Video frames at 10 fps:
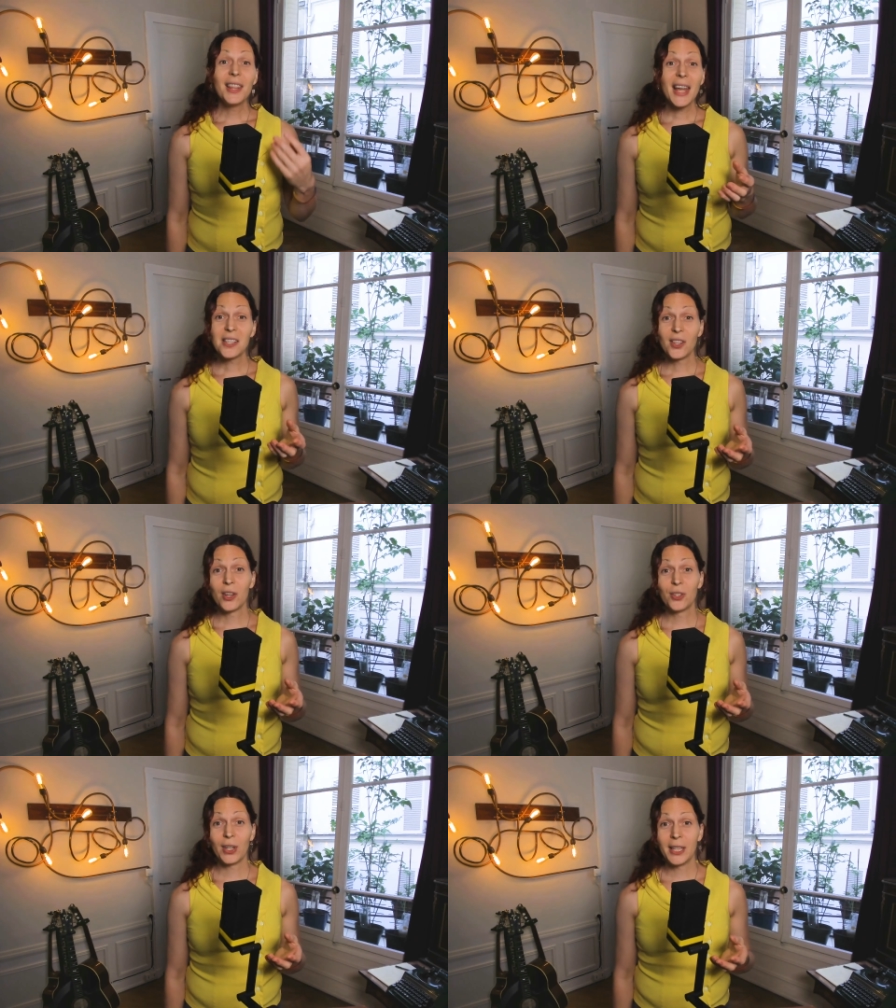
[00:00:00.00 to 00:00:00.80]
Thanks,
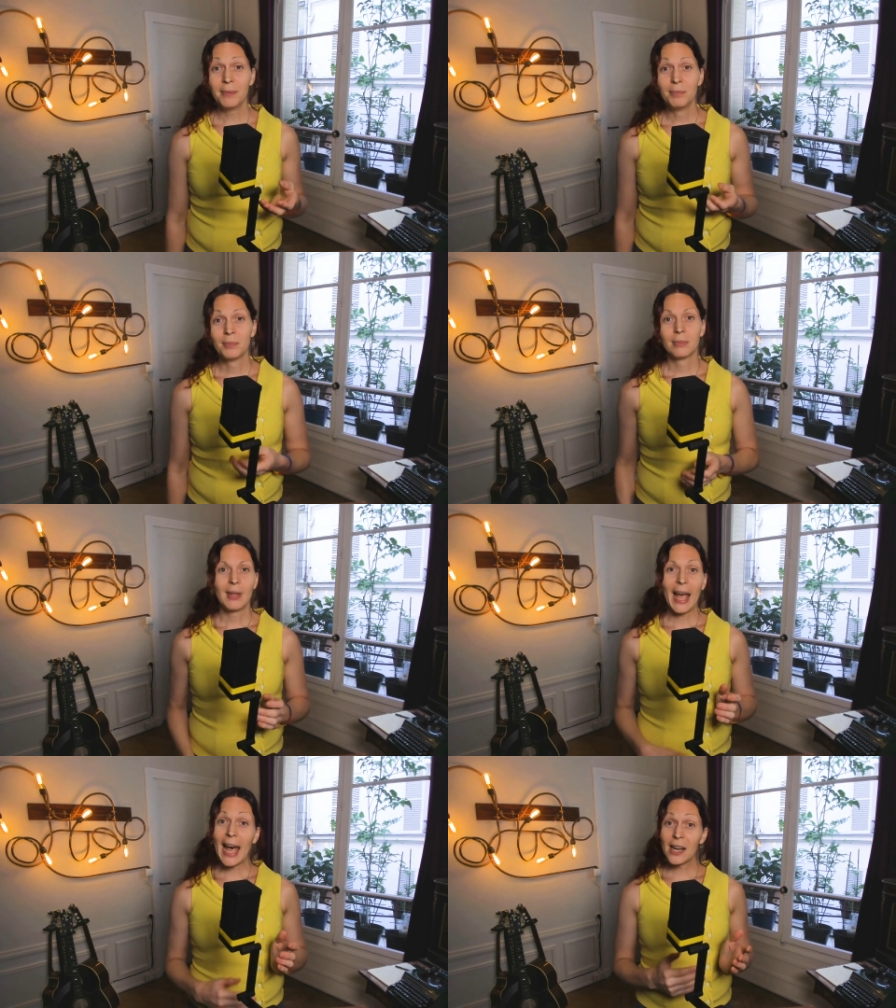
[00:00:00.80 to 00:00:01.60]
Andre.
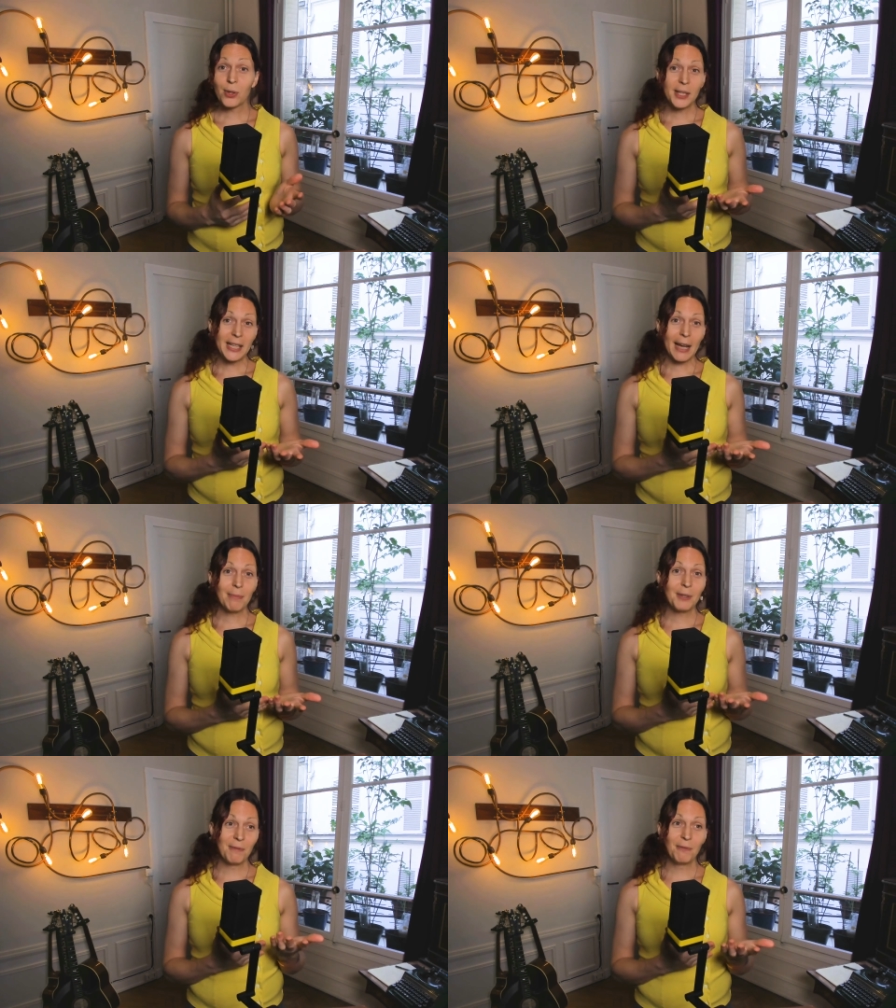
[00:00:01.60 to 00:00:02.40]
Android
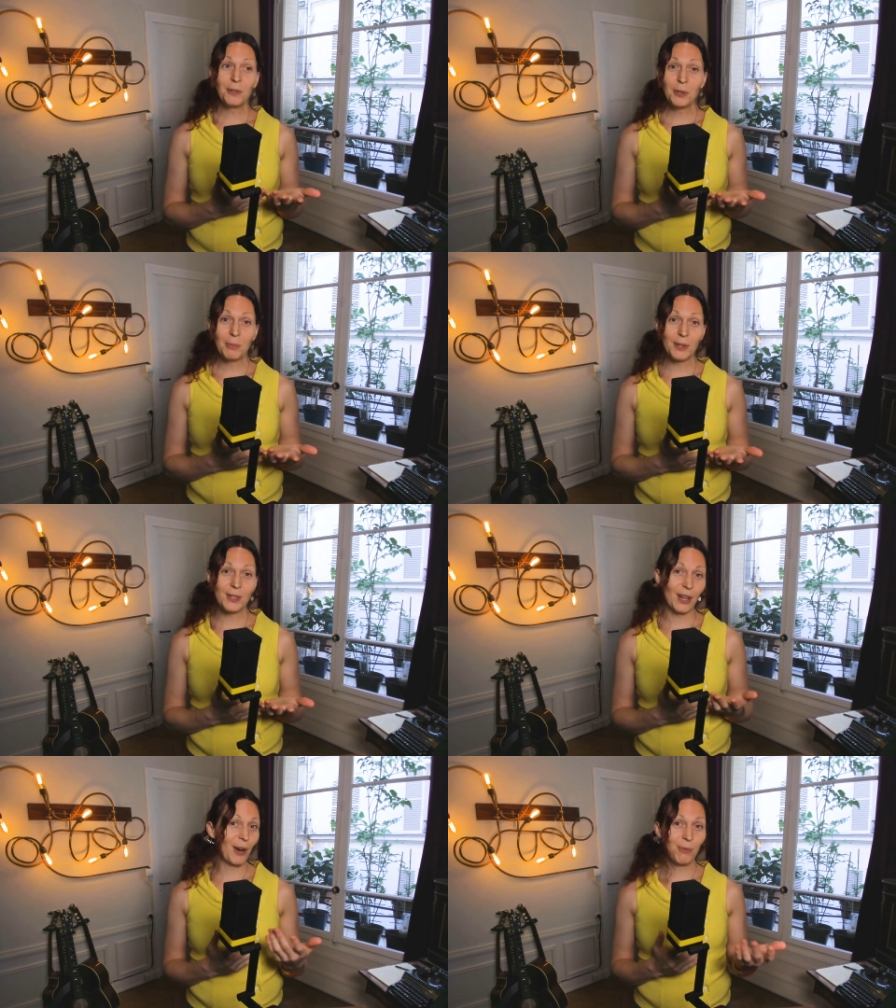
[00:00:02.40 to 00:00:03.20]
tablets and
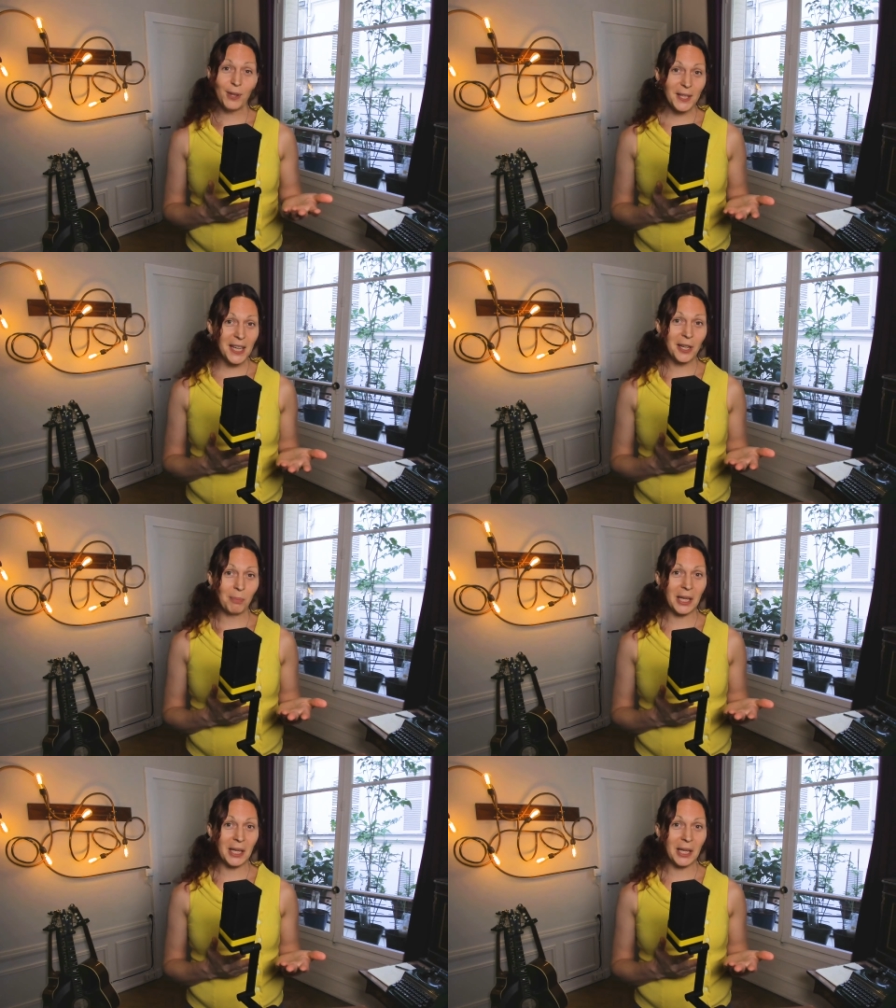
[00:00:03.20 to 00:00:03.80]
foldables are really getting